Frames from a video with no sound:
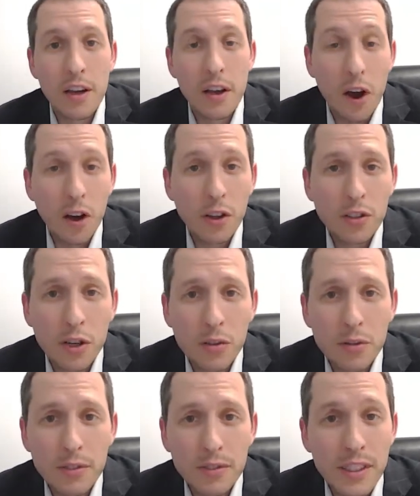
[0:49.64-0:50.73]
Also,
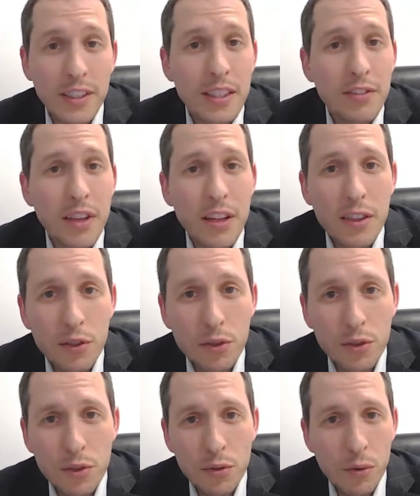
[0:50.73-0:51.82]
does this have anything to
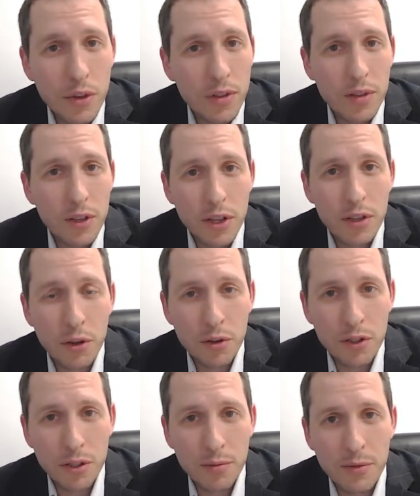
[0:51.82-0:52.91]
do with
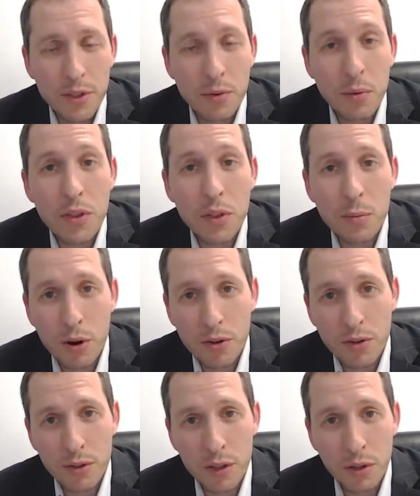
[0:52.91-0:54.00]
Kedoshim? It's within the Parsha
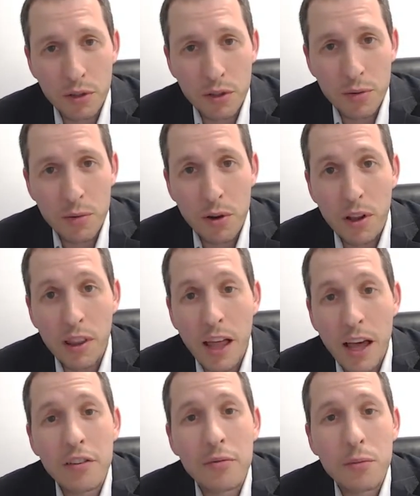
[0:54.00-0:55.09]
of Kedoshim. There are a
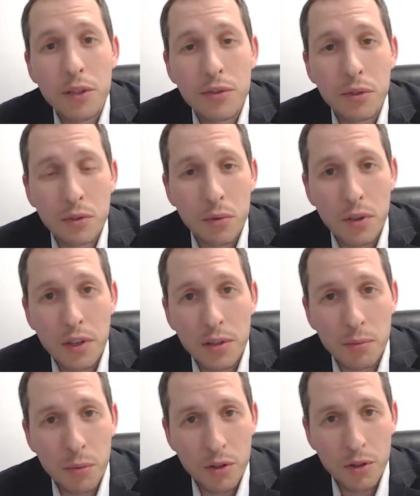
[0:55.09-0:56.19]
lot of mitzvahs within
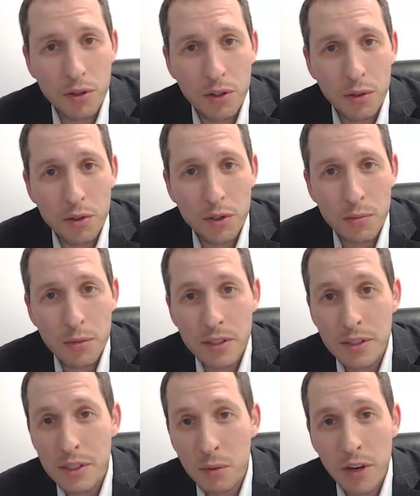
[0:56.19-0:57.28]
Parsha's Kedoshim. Is
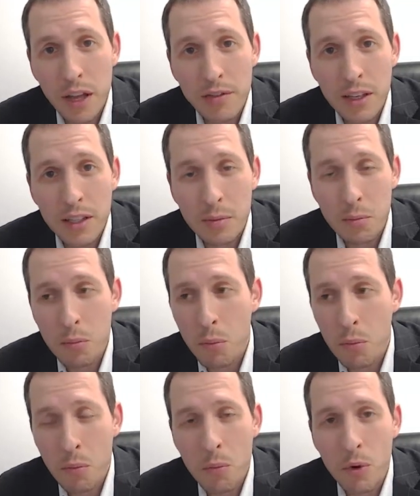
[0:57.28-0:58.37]
this one have any
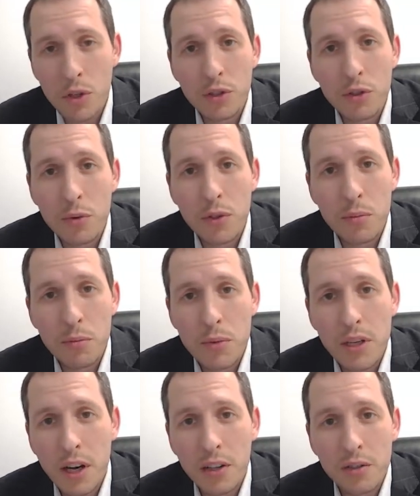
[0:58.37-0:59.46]
to do with being
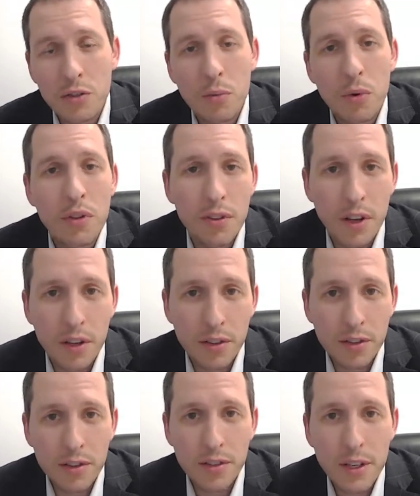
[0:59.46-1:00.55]
Kadosh more than the
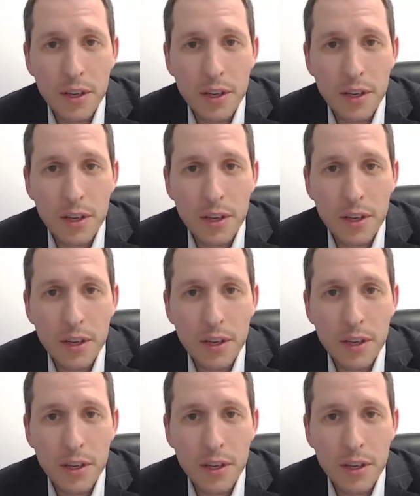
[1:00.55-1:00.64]
others?